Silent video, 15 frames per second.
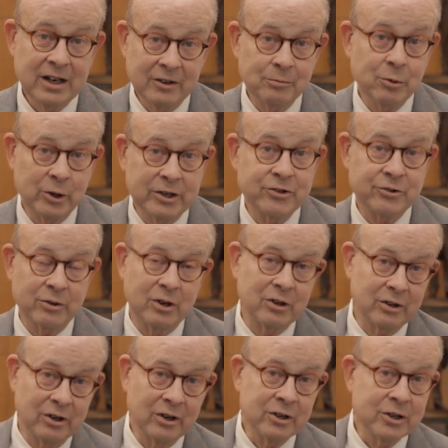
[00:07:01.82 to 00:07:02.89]
have pretty
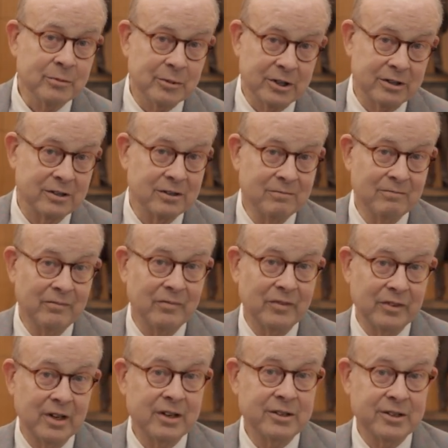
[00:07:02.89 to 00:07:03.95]
strong arguments.
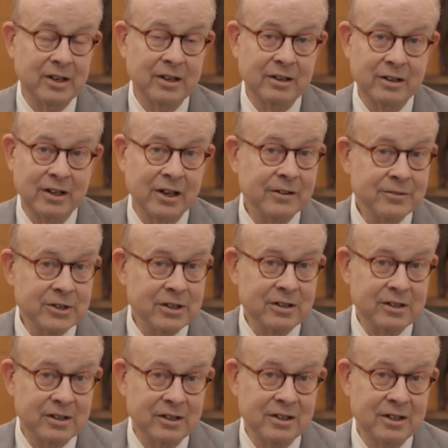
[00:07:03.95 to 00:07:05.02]
They say the
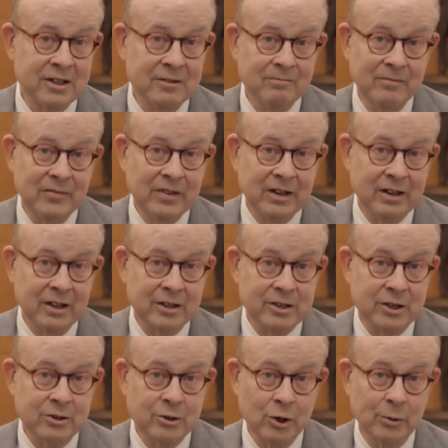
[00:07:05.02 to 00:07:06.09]
FCC has
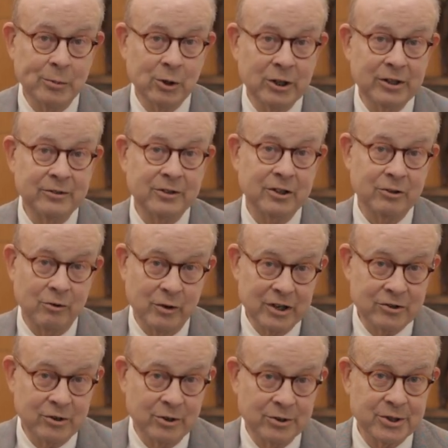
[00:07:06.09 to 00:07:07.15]
interpreted
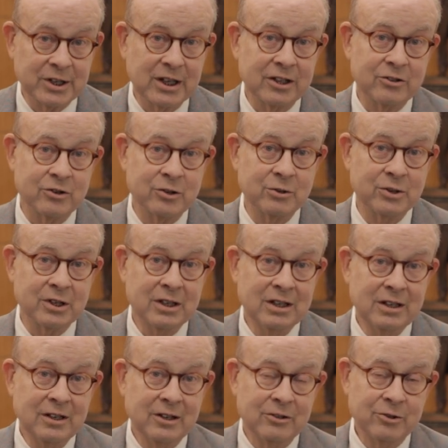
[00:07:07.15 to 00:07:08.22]
congressional statutes
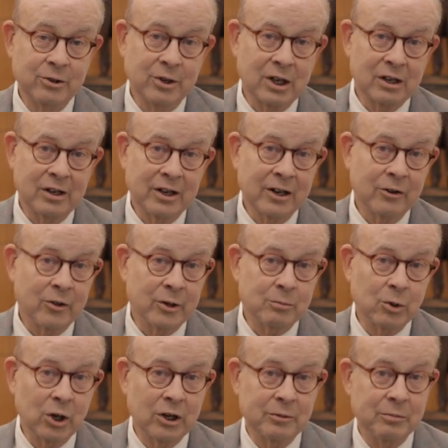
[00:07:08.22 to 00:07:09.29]
to declare that
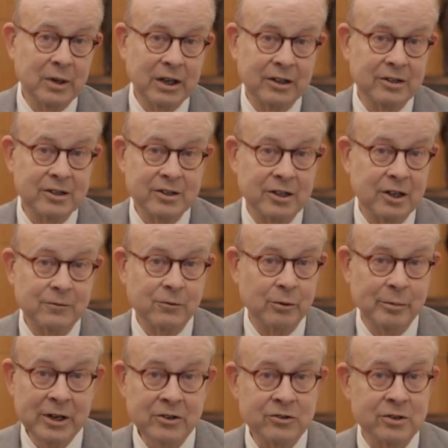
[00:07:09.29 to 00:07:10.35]
broadband is an
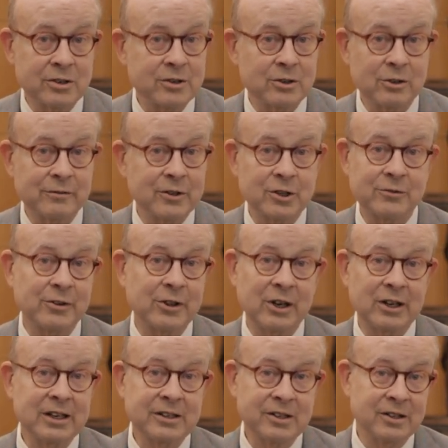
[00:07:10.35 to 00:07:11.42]
information service for the
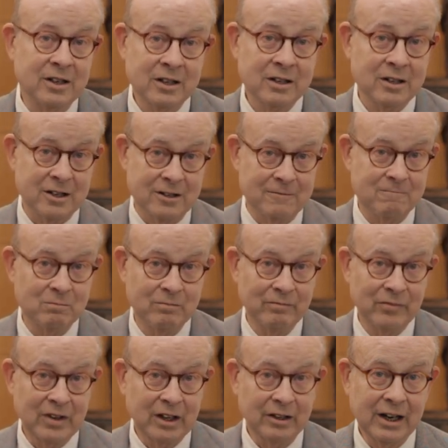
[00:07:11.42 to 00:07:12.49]
last decade.
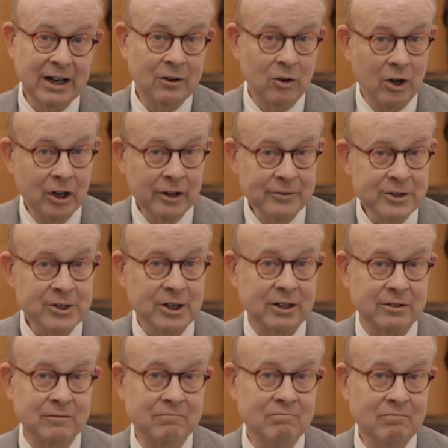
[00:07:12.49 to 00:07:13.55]
And now, all of a
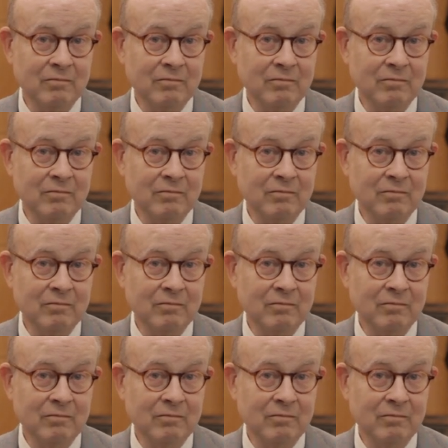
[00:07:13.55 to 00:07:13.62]
sudden,